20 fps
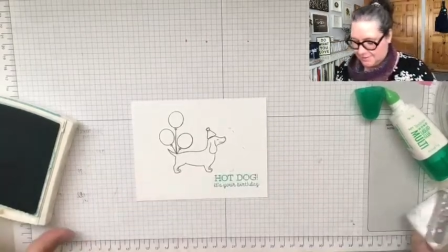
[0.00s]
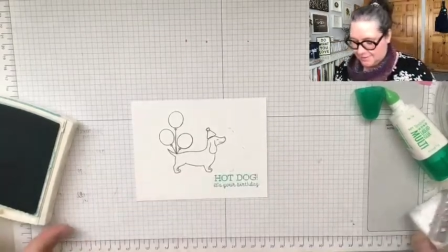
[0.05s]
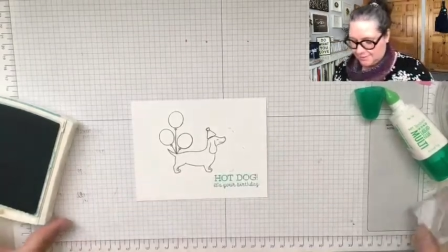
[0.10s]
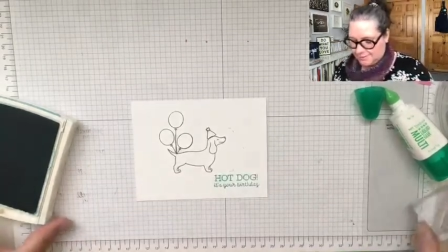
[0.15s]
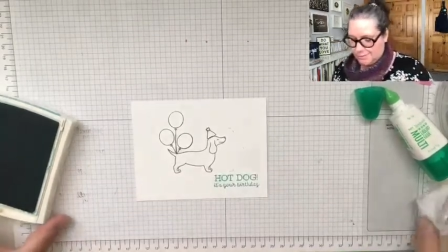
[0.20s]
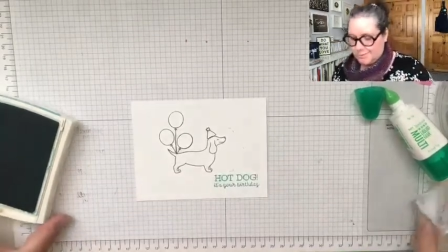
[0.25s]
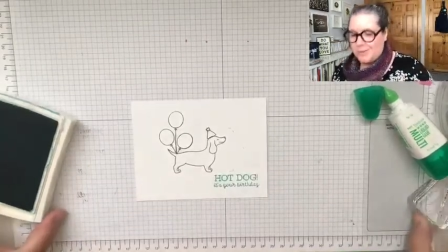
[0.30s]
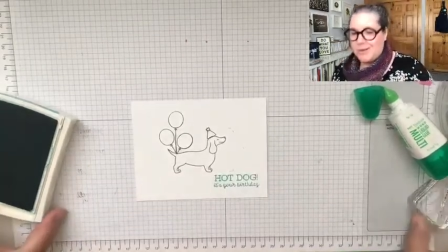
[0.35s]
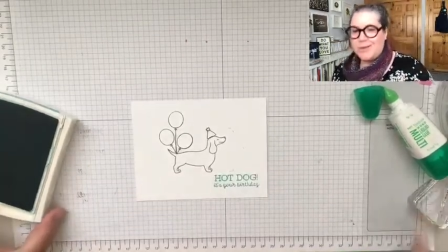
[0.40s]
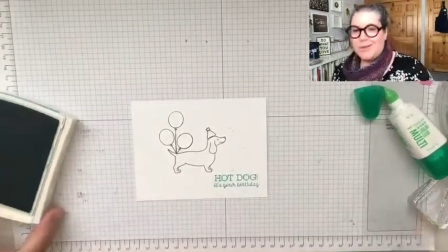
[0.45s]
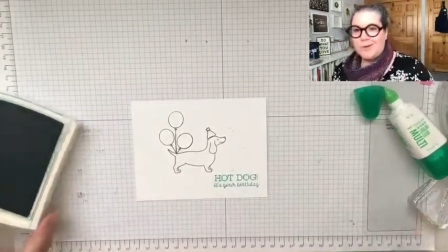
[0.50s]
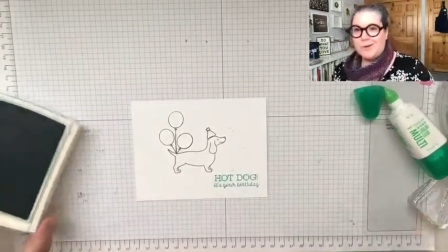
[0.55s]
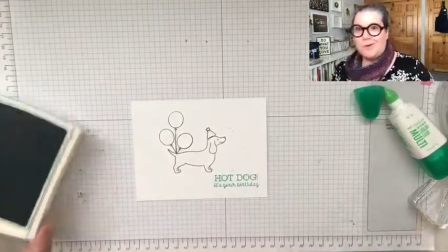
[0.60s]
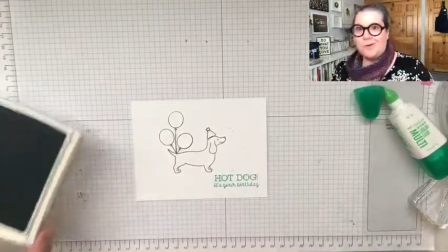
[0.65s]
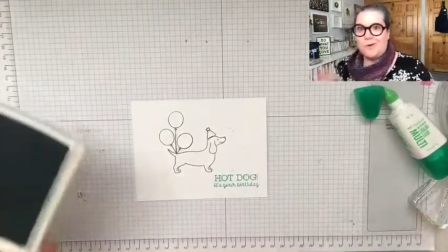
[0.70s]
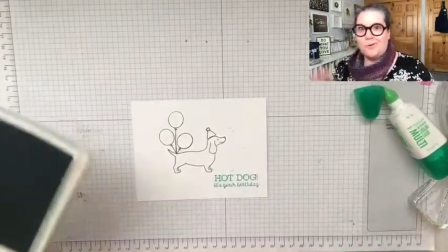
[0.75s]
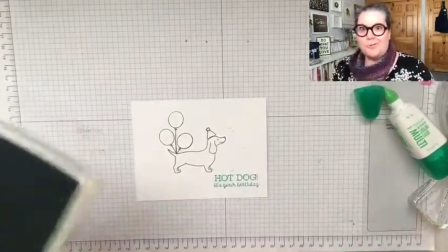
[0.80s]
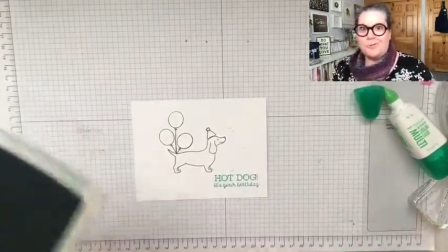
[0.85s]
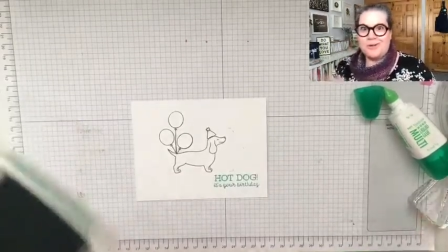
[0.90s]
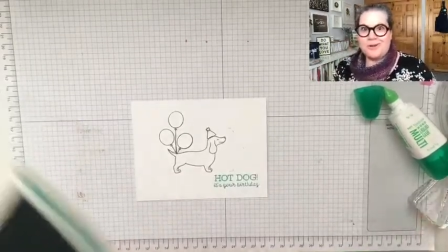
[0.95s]
for when you
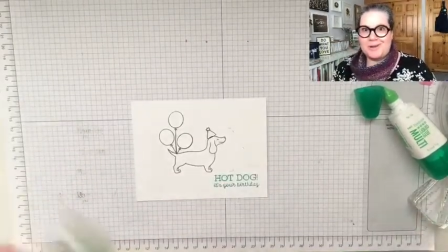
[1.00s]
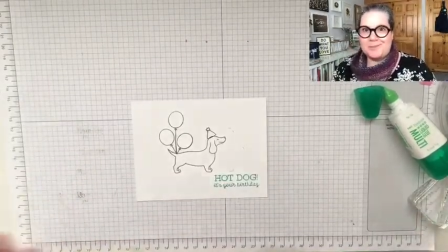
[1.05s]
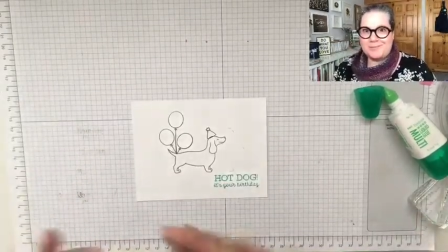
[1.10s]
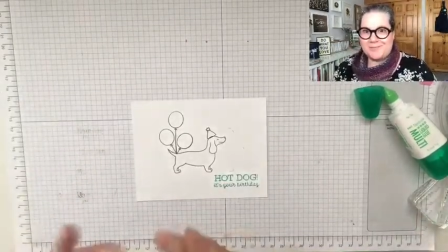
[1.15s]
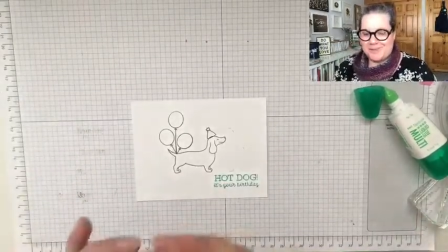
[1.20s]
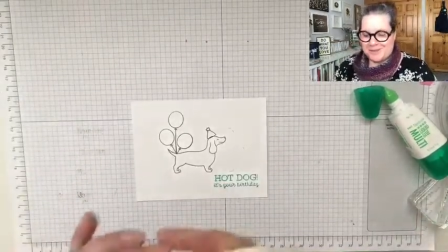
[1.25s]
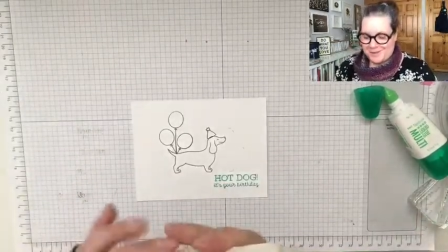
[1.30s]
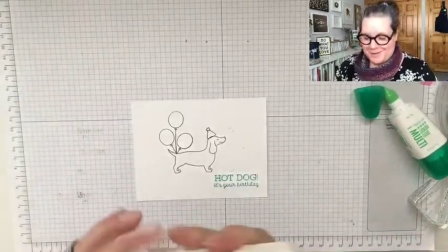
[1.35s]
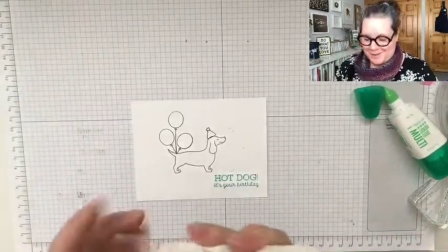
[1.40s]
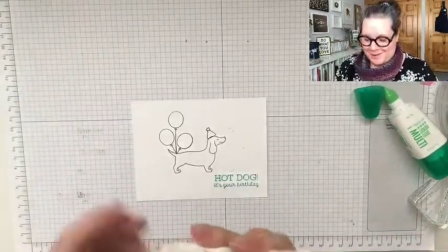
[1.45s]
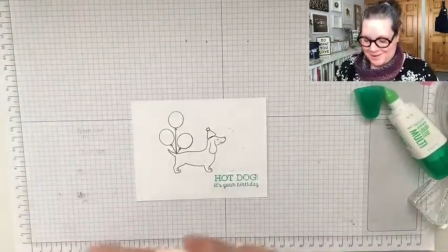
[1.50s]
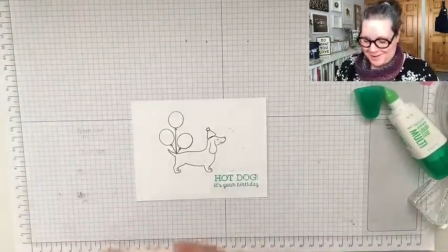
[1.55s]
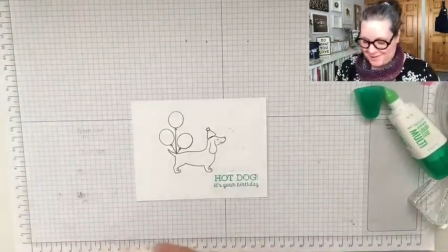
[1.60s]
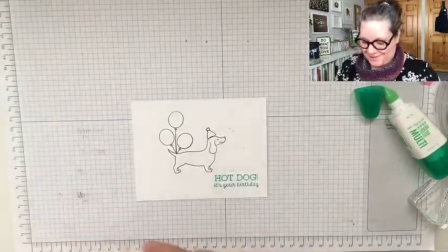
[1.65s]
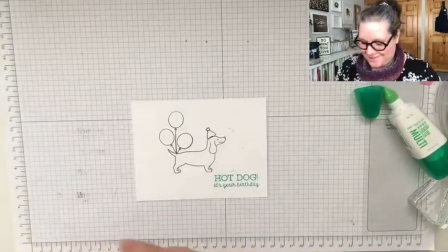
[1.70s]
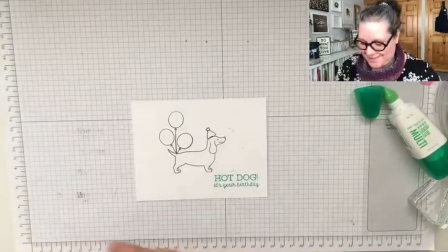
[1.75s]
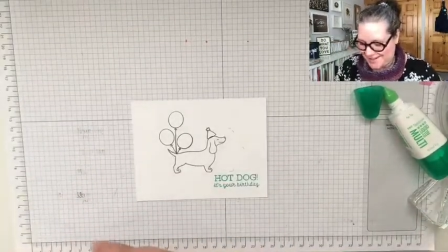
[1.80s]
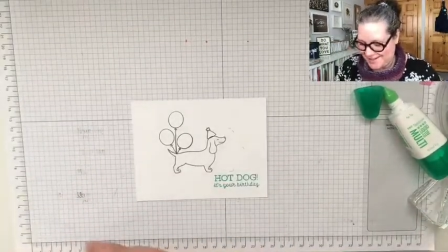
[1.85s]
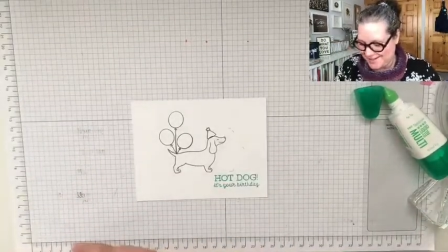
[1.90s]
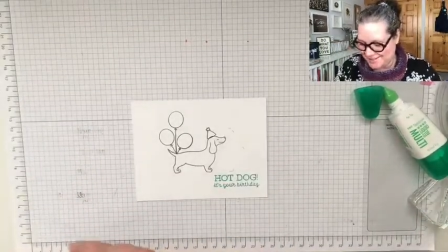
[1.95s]
open up the card,
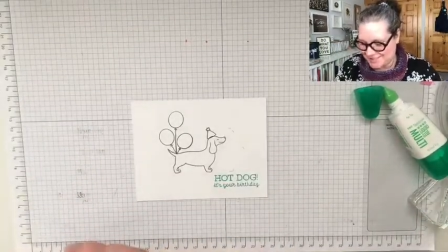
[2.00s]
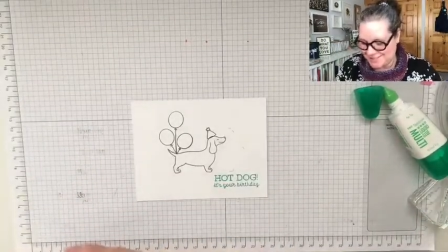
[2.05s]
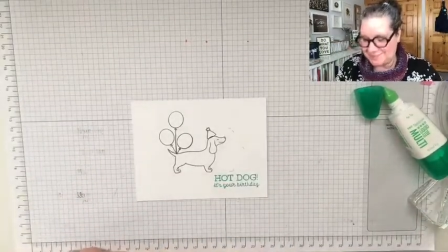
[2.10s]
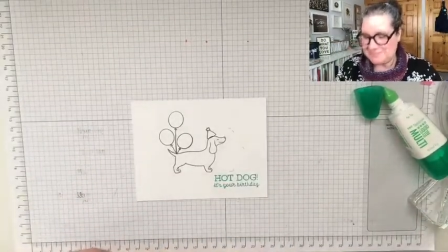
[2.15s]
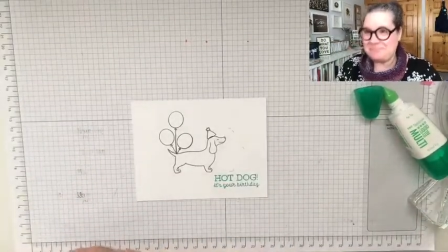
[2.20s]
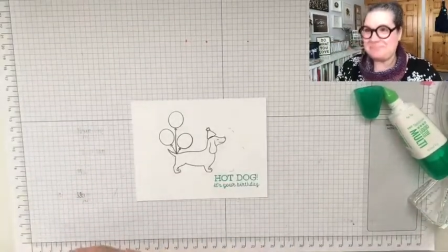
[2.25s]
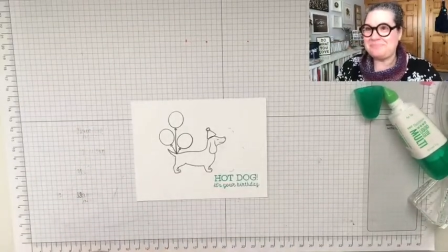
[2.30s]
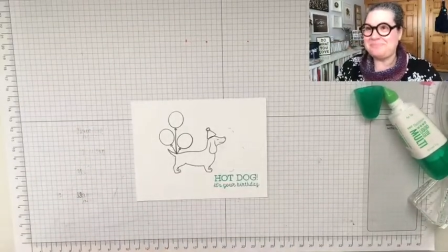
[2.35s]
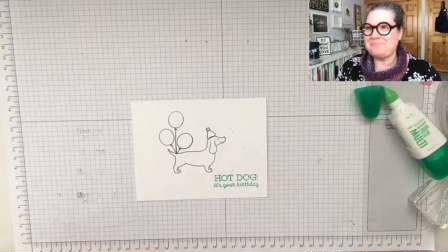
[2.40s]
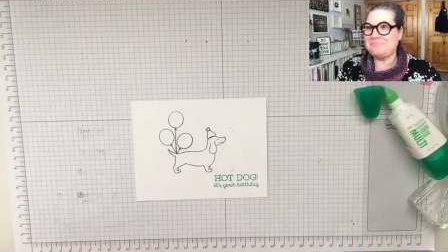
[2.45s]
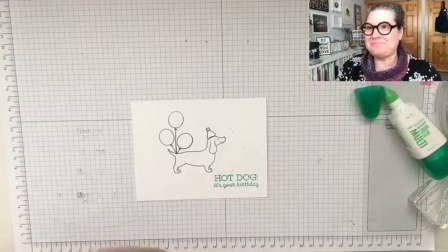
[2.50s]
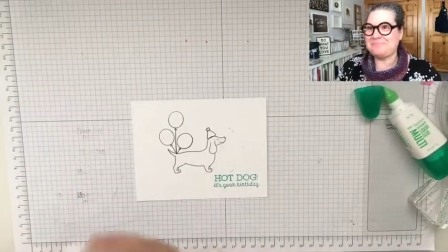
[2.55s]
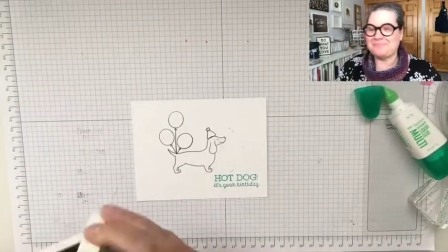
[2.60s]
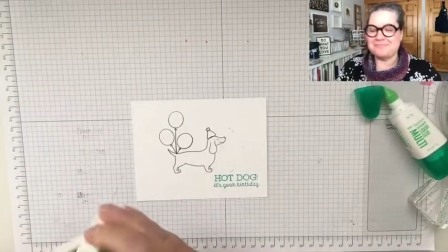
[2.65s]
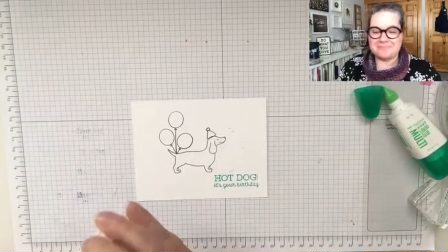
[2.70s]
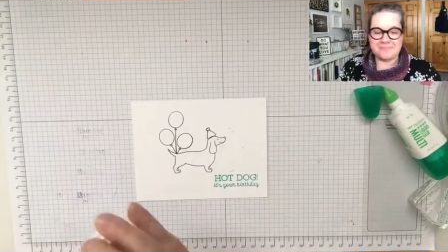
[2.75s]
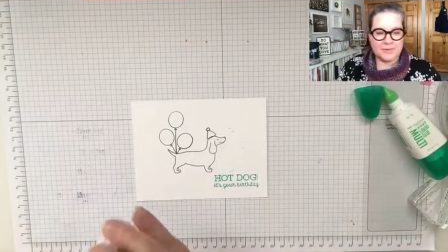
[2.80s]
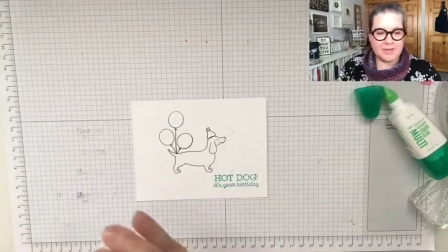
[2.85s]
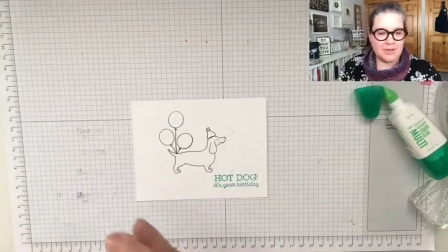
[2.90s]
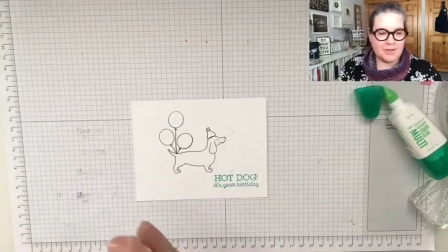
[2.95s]
right?
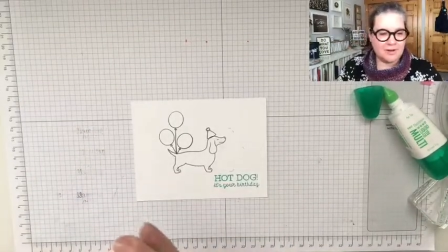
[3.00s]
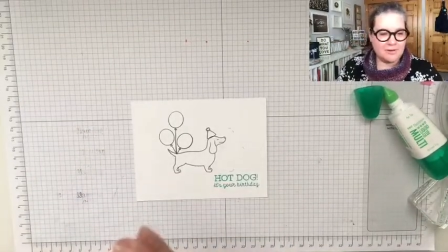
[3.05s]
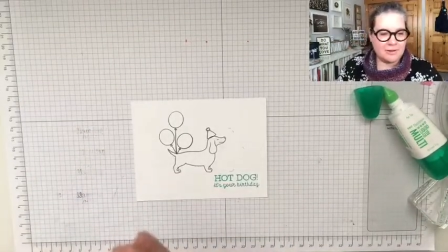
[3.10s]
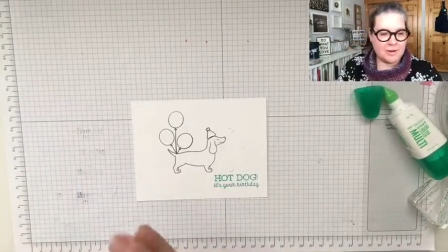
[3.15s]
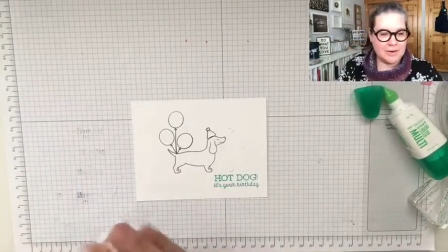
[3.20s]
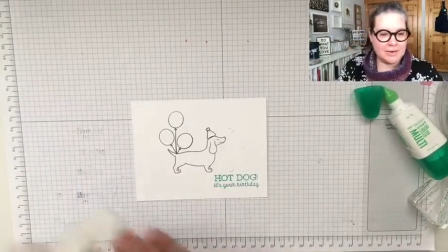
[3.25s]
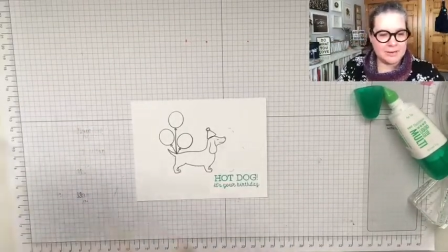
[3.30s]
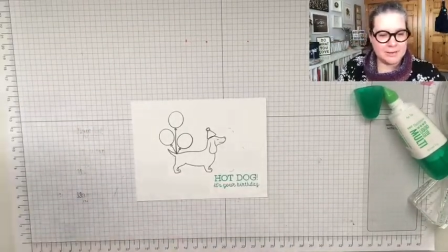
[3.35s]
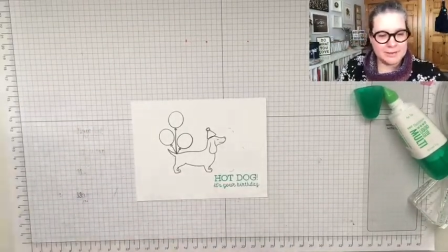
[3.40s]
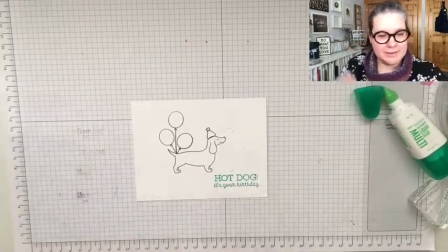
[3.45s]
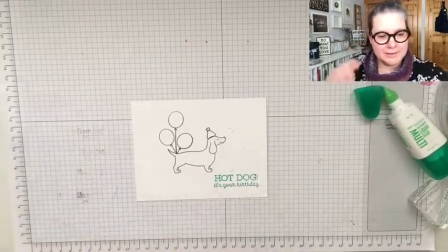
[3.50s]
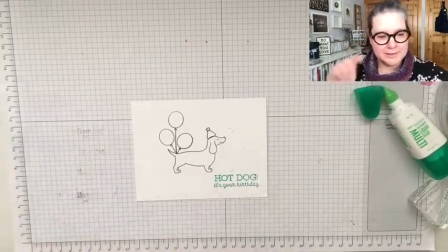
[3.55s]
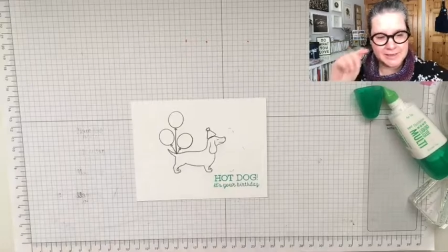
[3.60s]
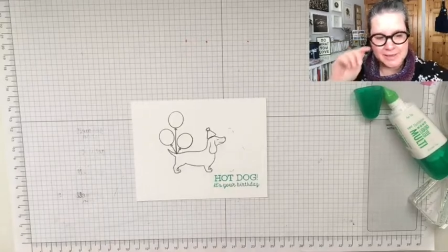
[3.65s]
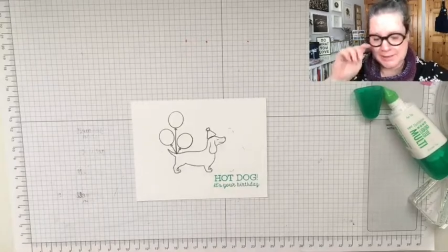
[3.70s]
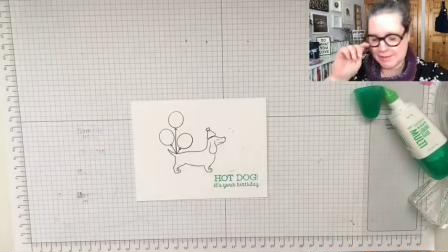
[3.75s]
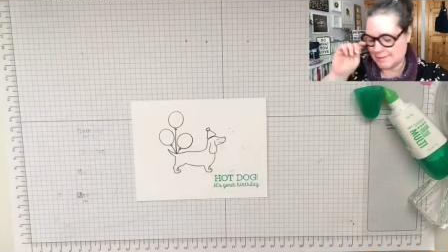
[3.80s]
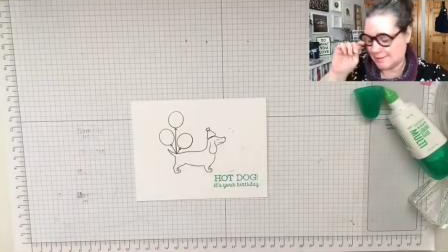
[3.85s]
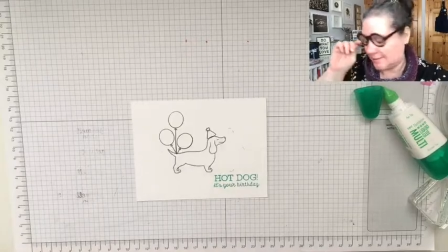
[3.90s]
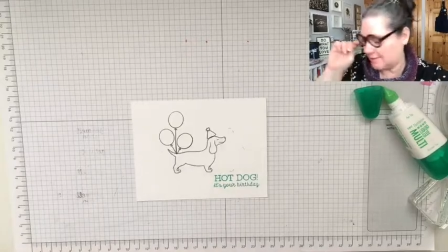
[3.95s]
All right, let's get